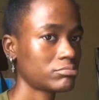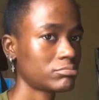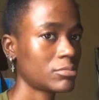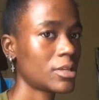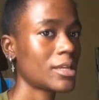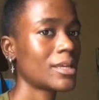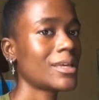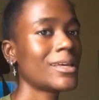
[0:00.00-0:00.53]

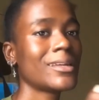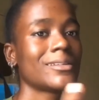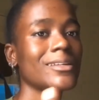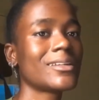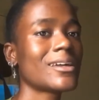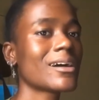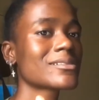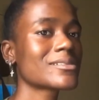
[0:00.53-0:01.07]
The
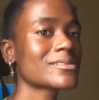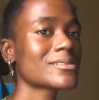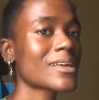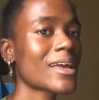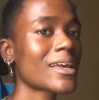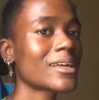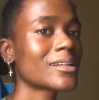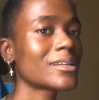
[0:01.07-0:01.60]

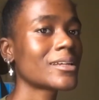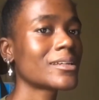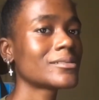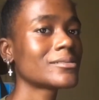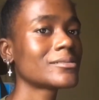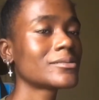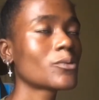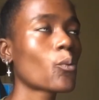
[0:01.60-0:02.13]

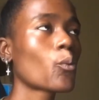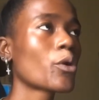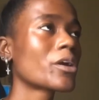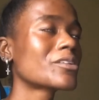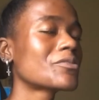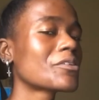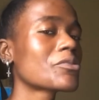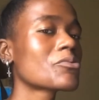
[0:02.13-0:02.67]
doxycycline
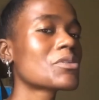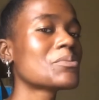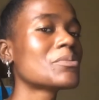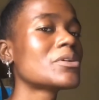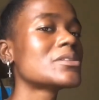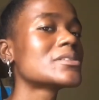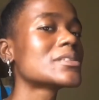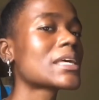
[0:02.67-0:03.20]
worked for 3
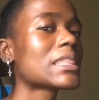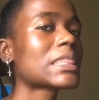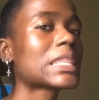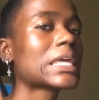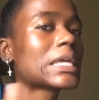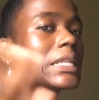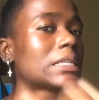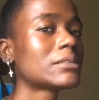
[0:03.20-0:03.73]
months and
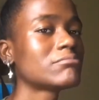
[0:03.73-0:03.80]
then